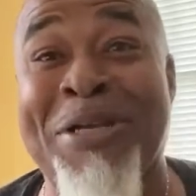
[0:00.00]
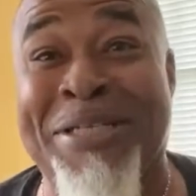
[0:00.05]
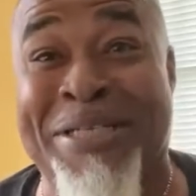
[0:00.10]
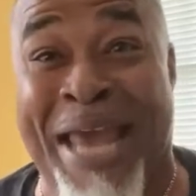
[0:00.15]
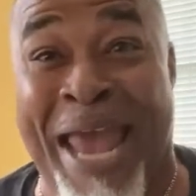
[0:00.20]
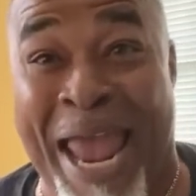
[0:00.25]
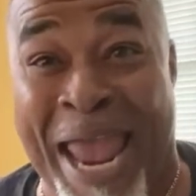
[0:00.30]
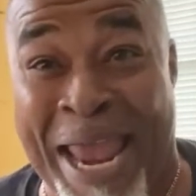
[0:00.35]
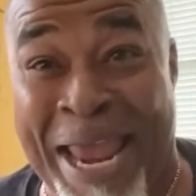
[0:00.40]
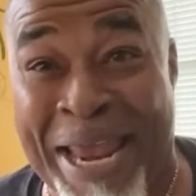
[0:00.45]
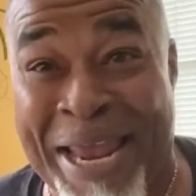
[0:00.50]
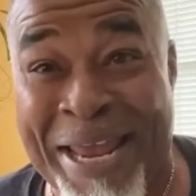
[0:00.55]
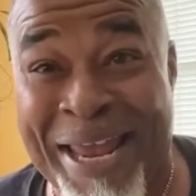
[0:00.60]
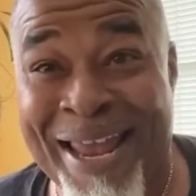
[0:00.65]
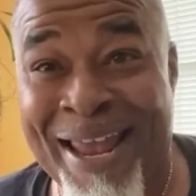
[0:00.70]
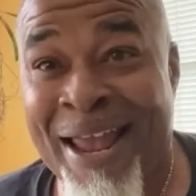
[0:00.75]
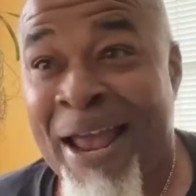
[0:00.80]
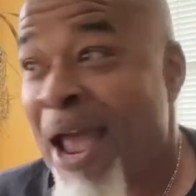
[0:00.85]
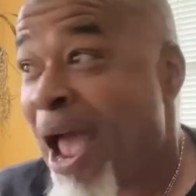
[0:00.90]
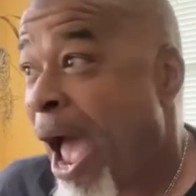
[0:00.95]
day,
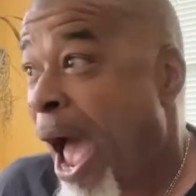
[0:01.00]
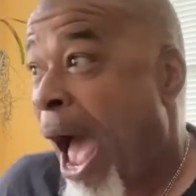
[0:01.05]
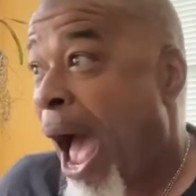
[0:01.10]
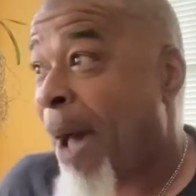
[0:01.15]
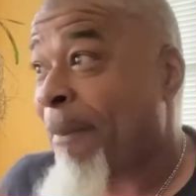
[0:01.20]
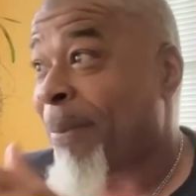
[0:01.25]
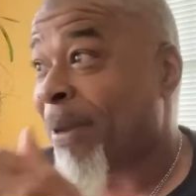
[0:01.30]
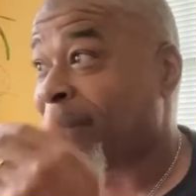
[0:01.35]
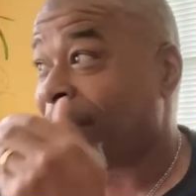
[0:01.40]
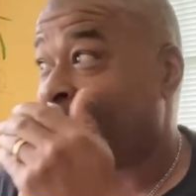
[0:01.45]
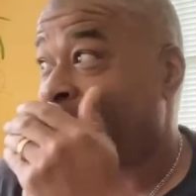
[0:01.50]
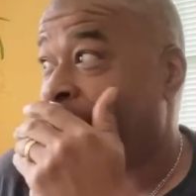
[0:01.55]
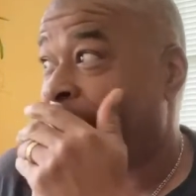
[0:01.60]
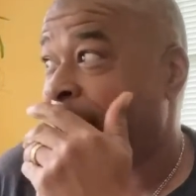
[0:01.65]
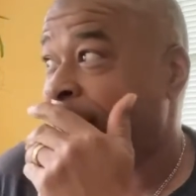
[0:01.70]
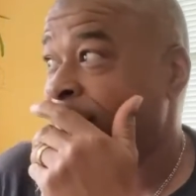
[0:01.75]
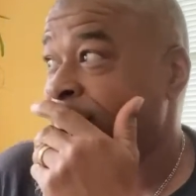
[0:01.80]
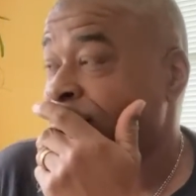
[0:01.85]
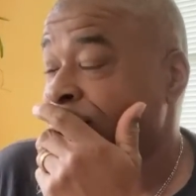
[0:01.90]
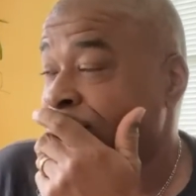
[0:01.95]
I've been like,